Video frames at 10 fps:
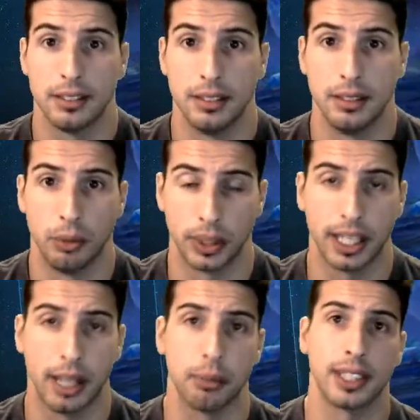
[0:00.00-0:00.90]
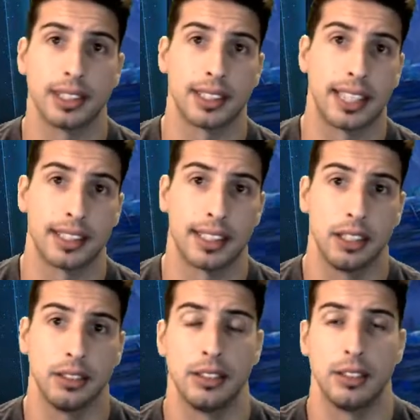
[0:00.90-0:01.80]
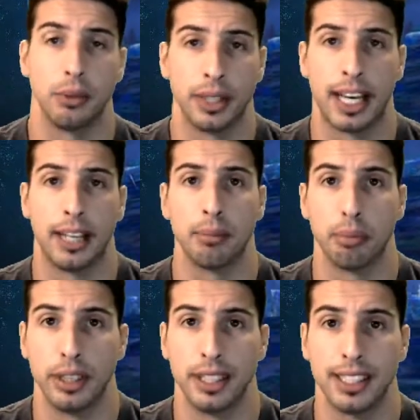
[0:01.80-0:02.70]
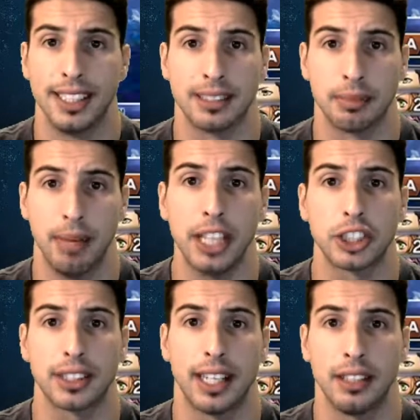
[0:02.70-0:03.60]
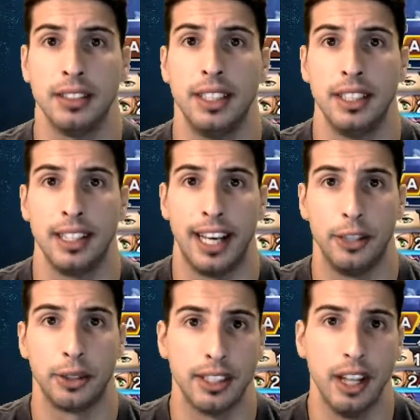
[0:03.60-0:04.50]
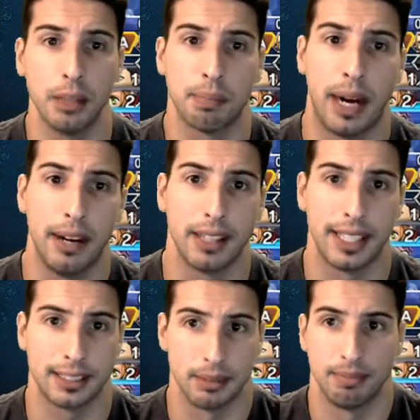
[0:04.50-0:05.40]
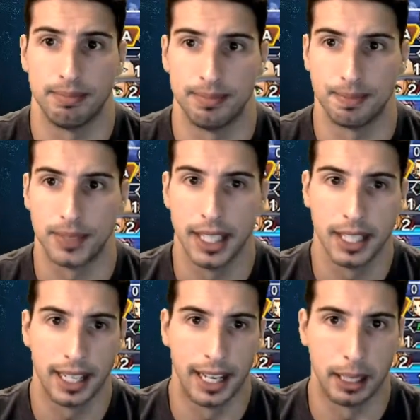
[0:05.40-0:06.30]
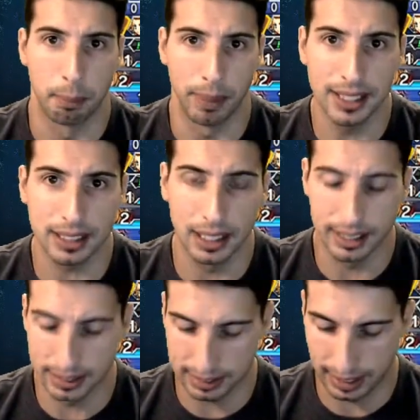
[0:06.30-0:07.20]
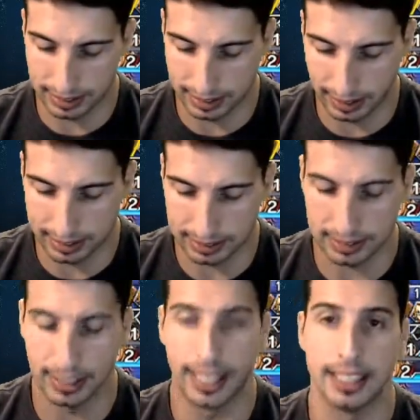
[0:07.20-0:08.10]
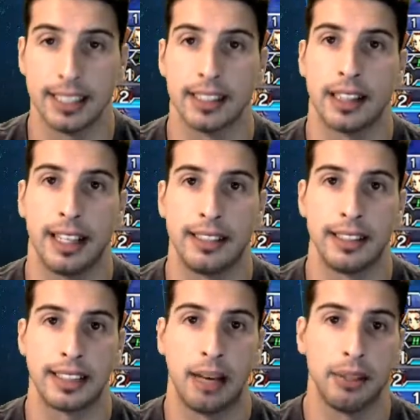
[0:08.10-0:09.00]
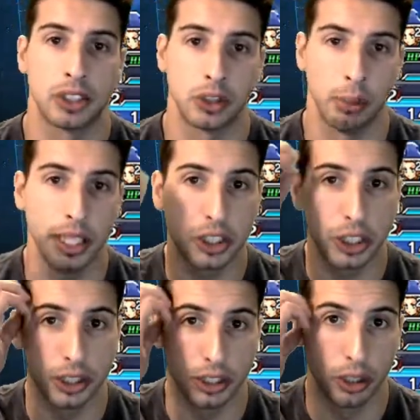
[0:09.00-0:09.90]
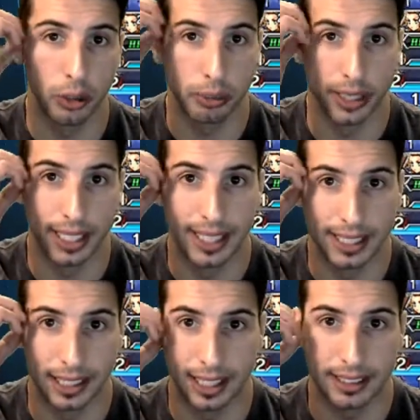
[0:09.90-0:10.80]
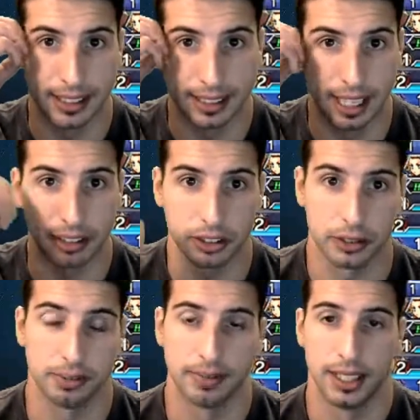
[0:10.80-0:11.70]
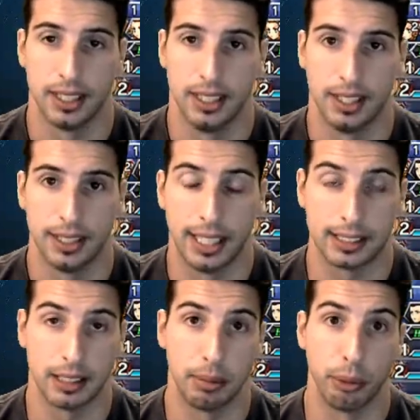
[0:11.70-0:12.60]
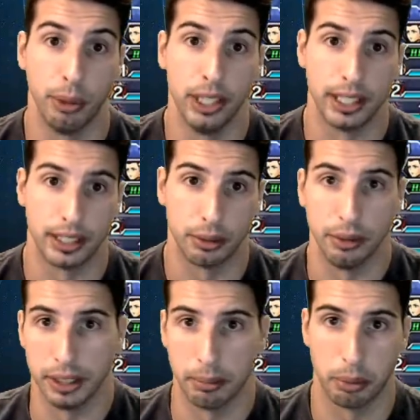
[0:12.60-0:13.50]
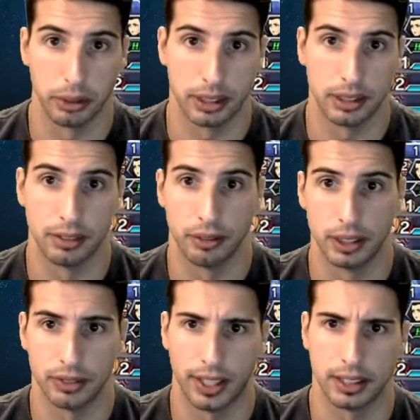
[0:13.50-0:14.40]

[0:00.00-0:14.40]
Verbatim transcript: we can't bring his attack down we can't bring his magic down, and you cannot paralyze him. And basically, this guy takes any lightning damage, so make sure you don't bring any lightning character. That's going to be really, really important for this fight.